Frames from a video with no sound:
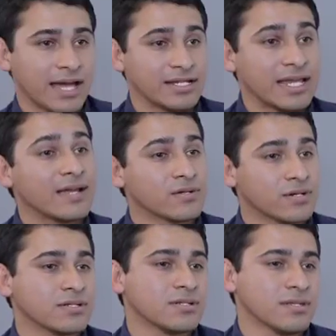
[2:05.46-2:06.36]
kind of
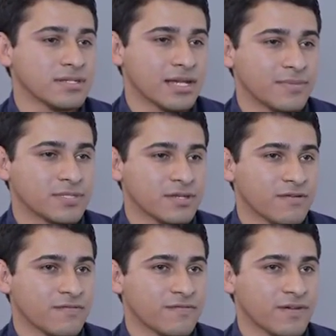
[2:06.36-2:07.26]
tailored to the types
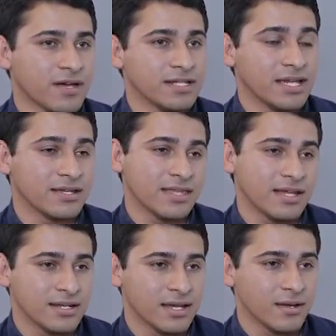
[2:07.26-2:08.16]
of uh, data
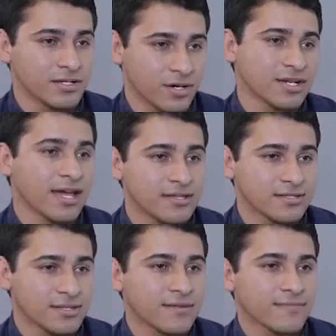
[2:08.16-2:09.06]
that uh, Target has.